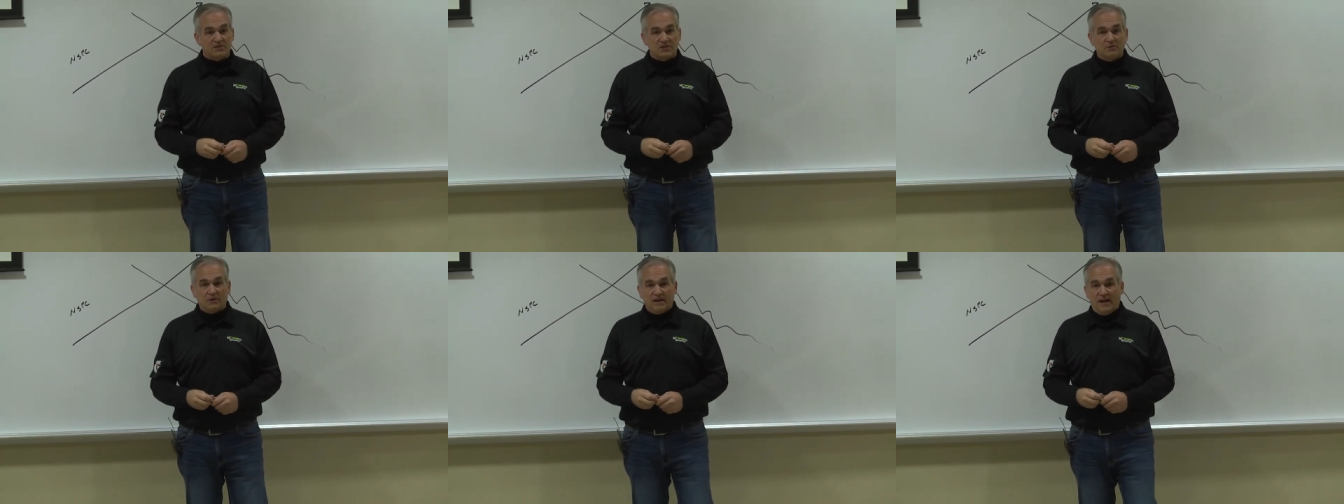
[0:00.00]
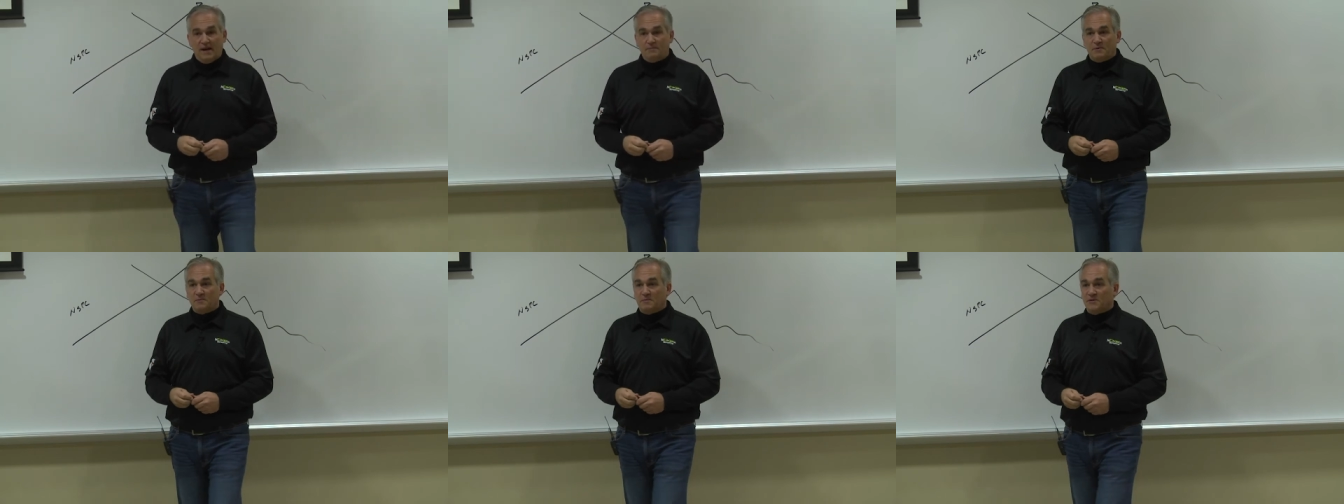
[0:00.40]
see what
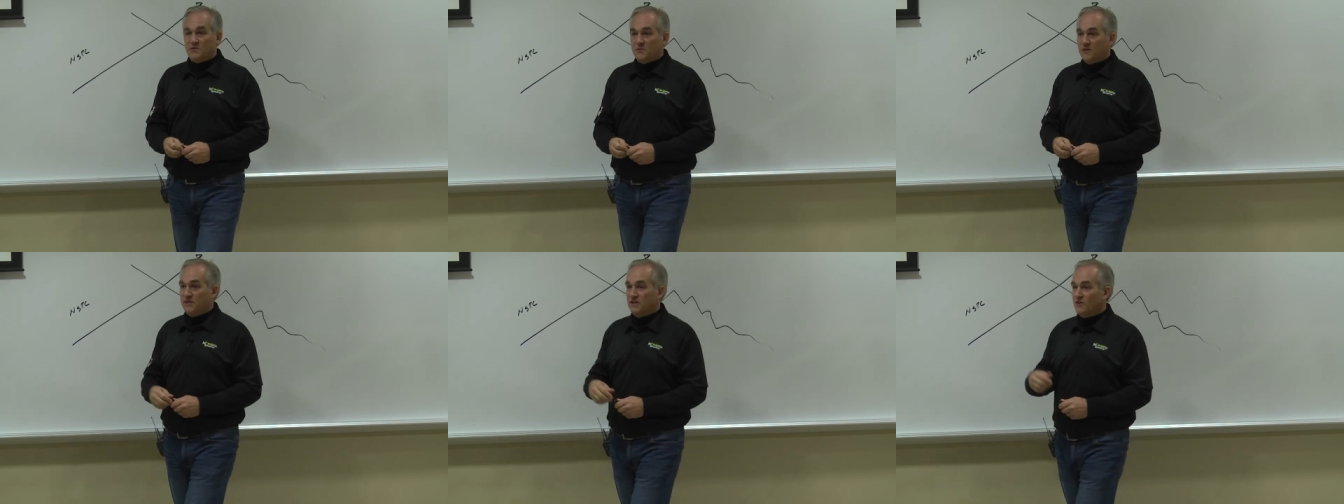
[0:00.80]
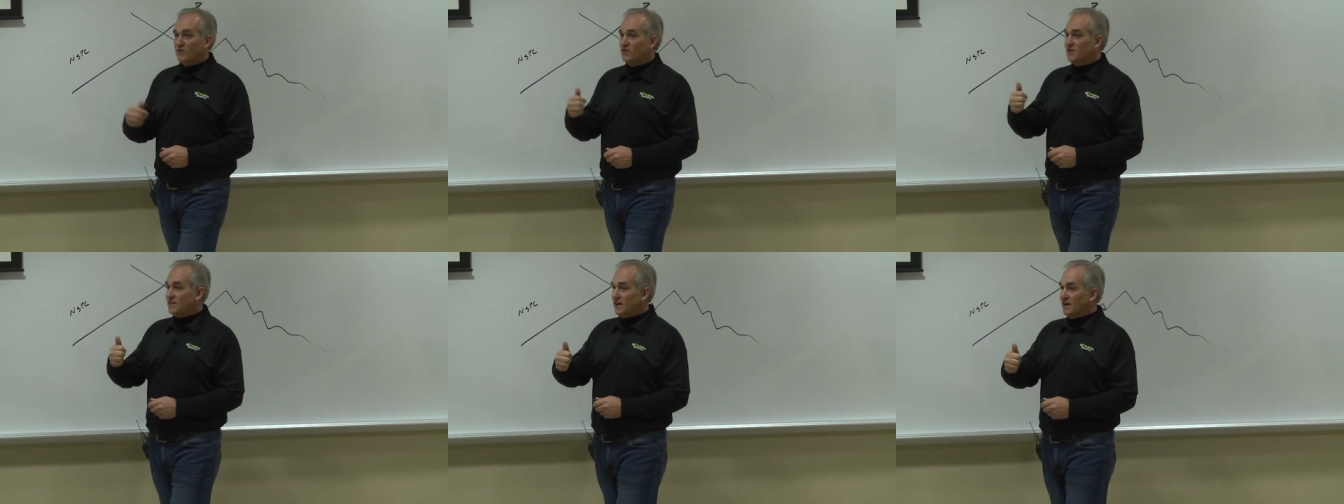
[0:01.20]
happened between the
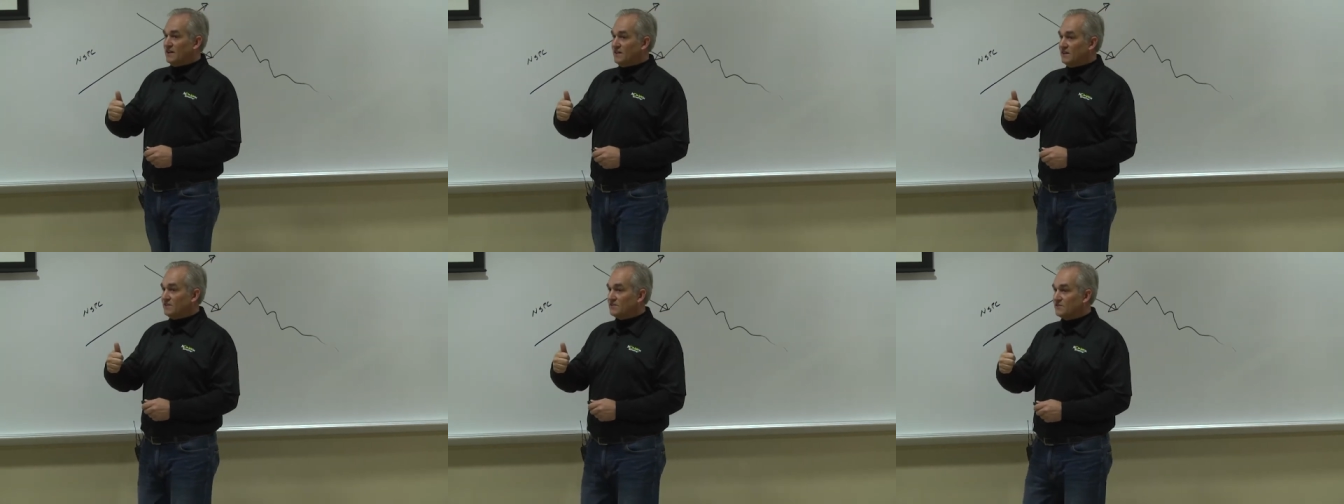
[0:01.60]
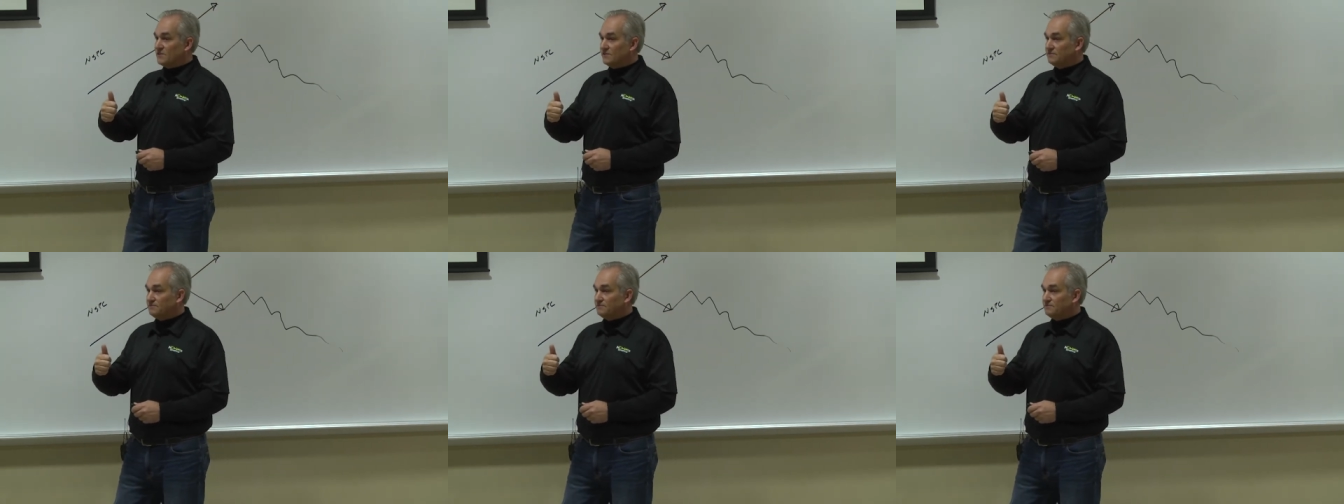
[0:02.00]
early 90s